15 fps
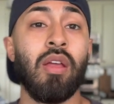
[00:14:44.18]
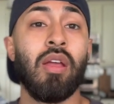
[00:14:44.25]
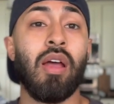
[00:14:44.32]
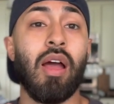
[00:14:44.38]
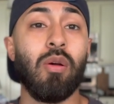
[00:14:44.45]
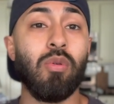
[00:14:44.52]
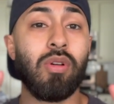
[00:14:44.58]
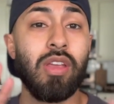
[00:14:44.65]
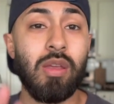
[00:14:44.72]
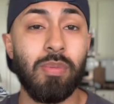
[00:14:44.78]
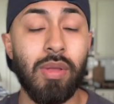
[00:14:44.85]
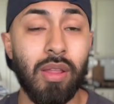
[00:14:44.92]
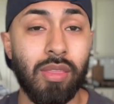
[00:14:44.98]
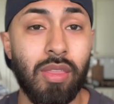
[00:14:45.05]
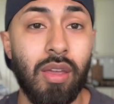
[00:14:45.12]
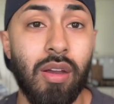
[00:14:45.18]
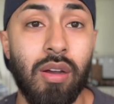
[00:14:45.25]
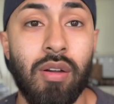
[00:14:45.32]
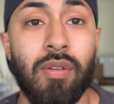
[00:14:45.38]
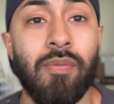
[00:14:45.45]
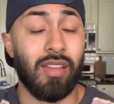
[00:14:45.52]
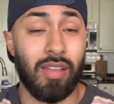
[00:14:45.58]
I will keep that
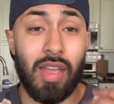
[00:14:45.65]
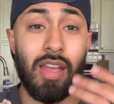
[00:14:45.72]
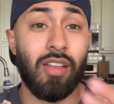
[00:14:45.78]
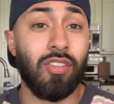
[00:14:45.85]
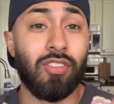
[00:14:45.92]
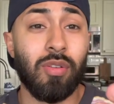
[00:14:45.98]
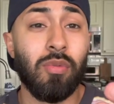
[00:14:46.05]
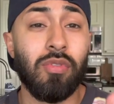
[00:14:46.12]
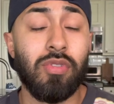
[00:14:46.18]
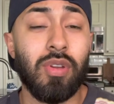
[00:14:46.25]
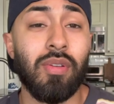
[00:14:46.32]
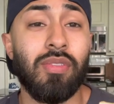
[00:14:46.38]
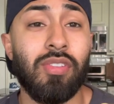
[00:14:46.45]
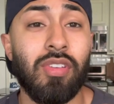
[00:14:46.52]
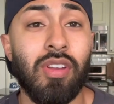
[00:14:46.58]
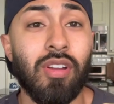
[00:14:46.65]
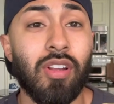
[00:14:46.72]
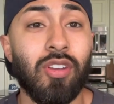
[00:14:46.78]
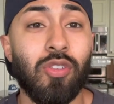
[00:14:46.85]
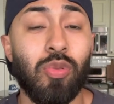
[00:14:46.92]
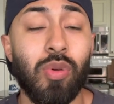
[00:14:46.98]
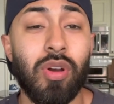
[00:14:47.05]
there. as some of you have seen
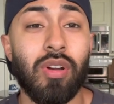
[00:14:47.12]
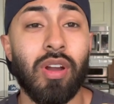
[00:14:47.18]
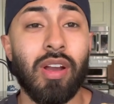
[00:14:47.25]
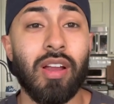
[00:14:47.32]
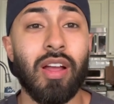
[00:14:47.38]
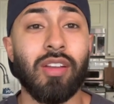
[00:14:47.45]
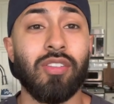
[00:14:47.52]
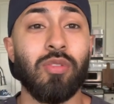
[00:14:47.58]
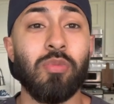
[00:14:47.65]
on Twitter, I got to